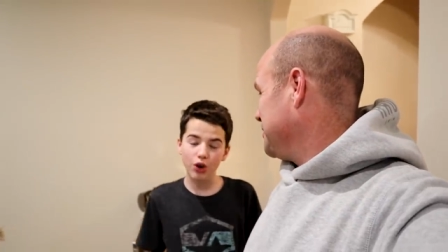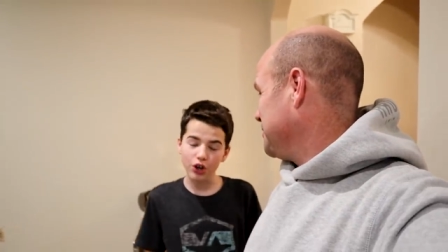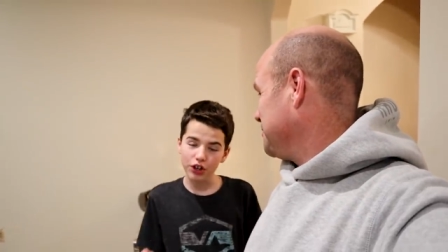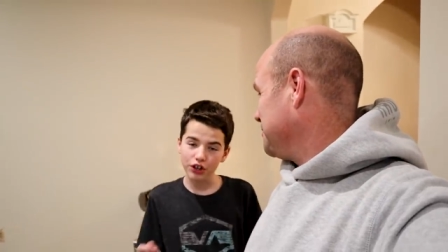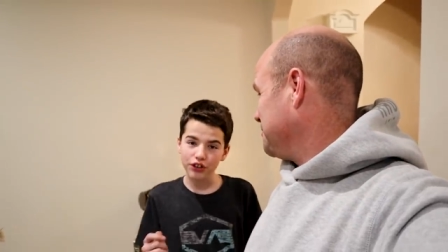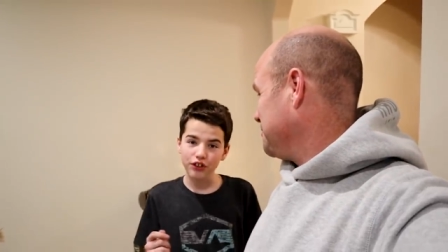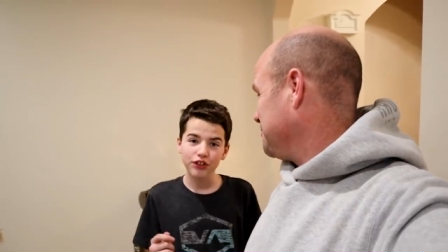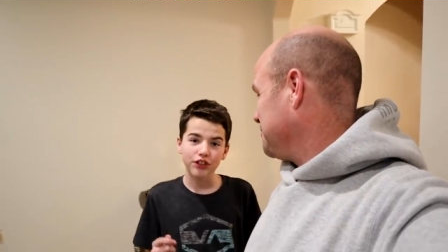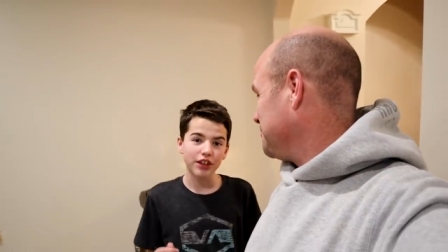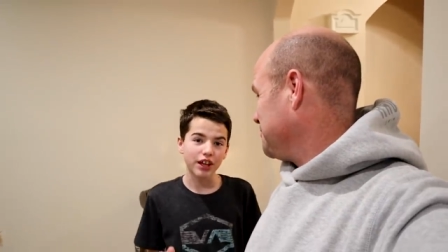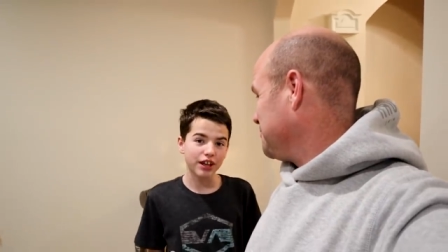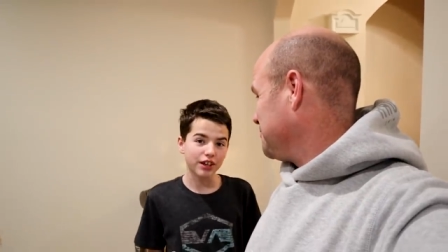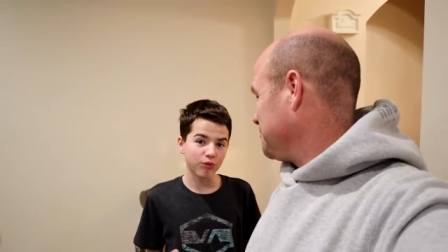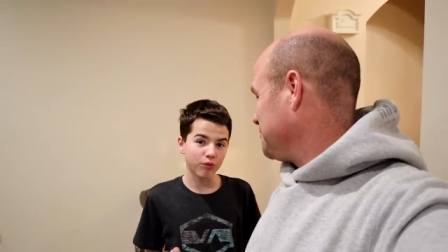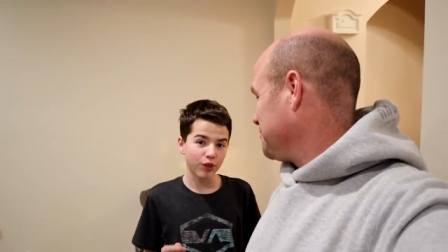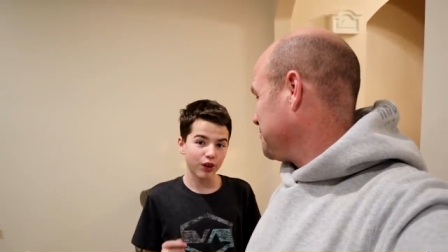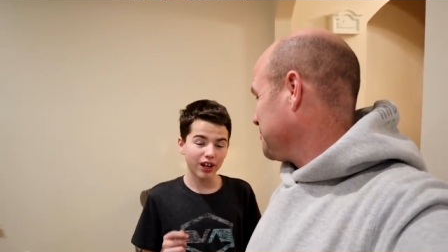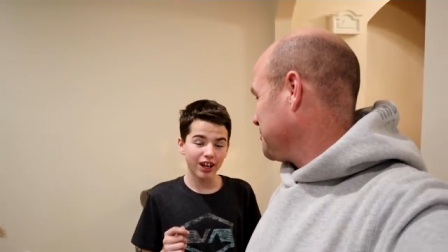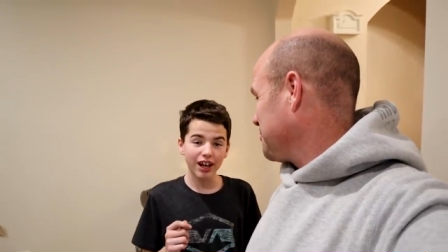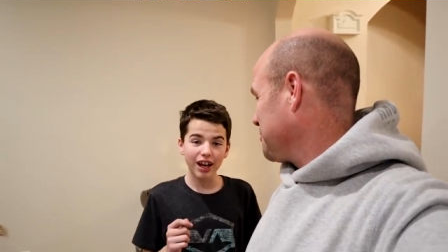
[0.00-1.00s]
work,
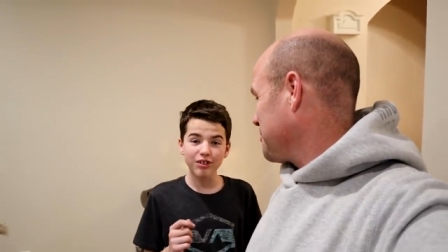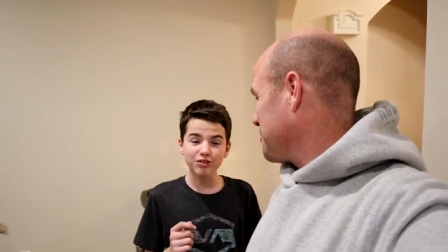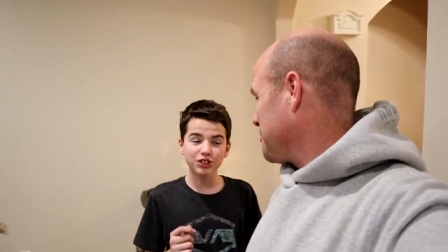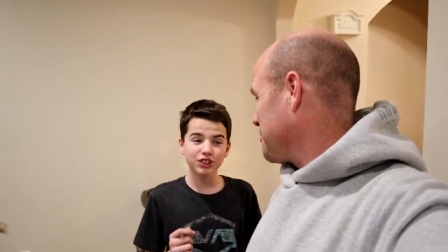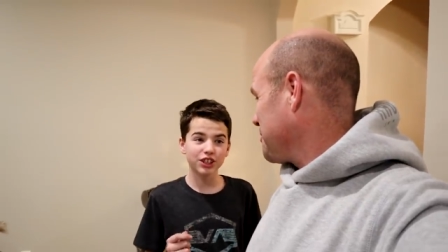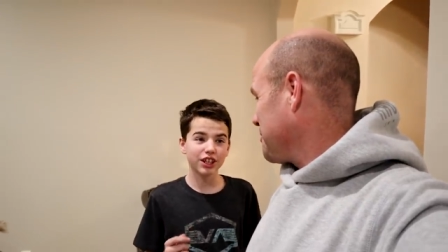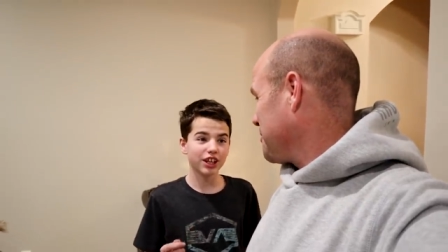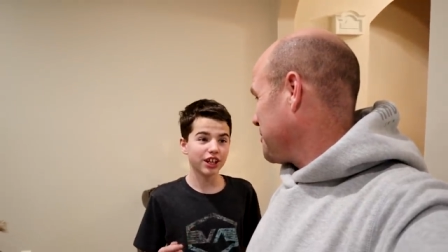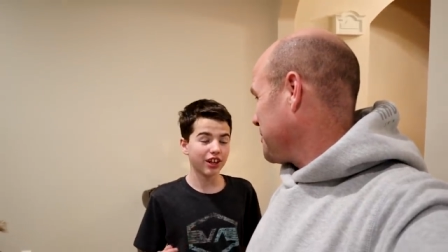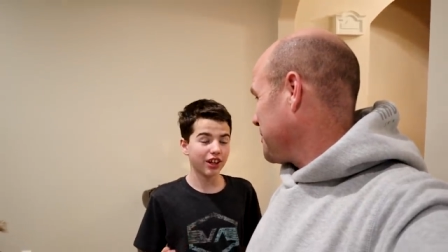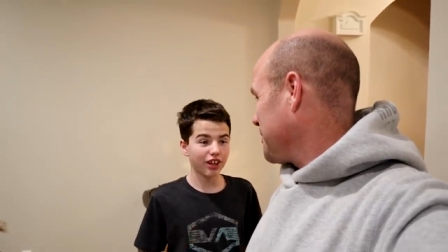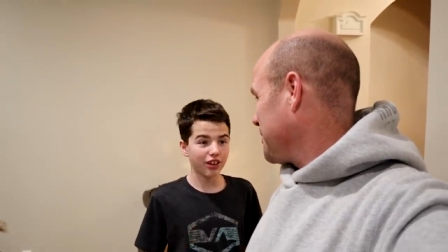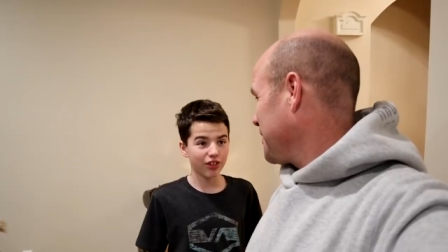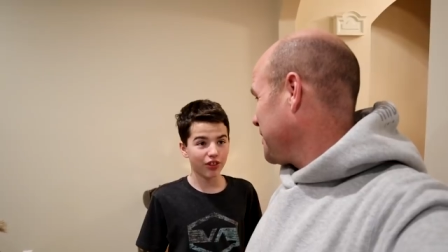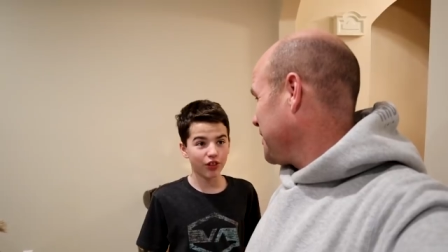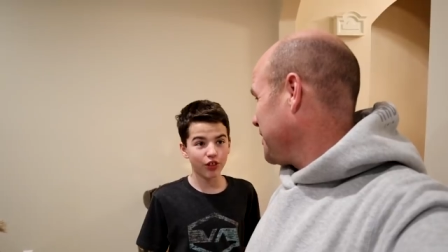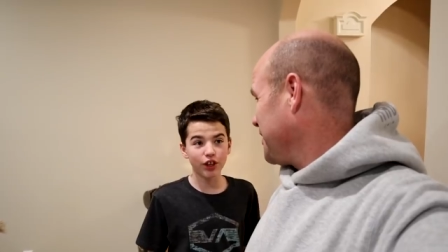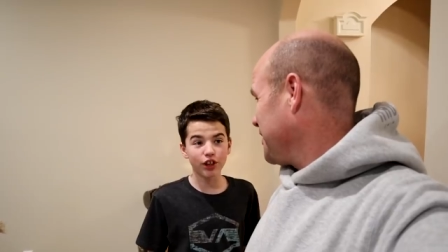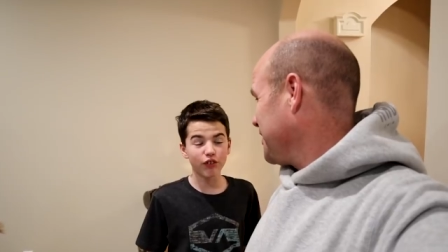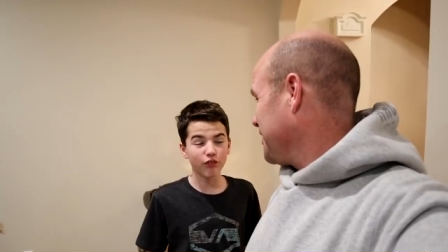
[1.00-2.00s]
then we have to
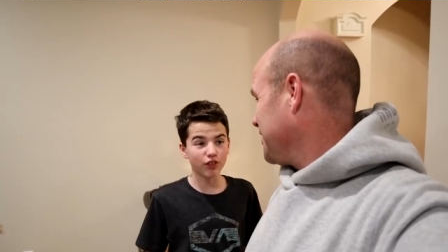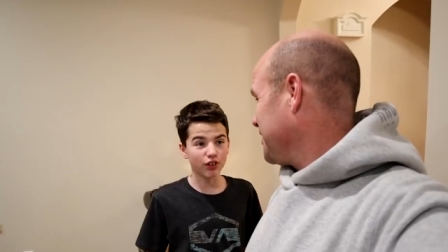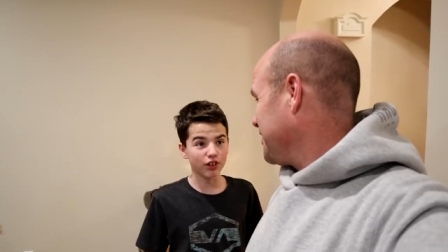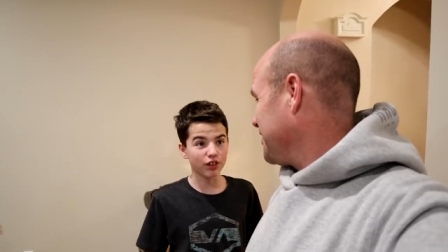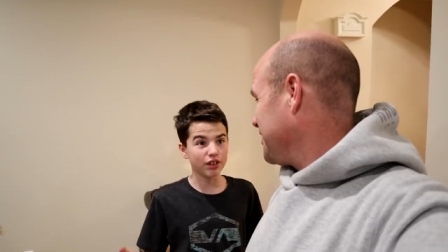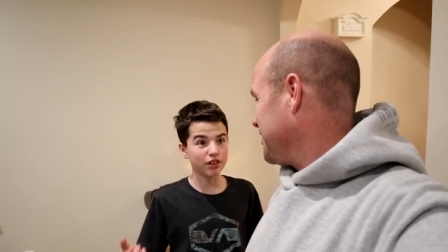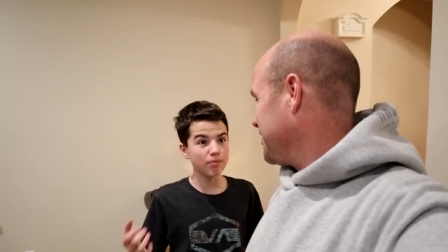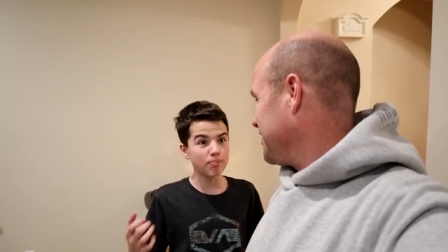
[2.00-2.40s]
think of a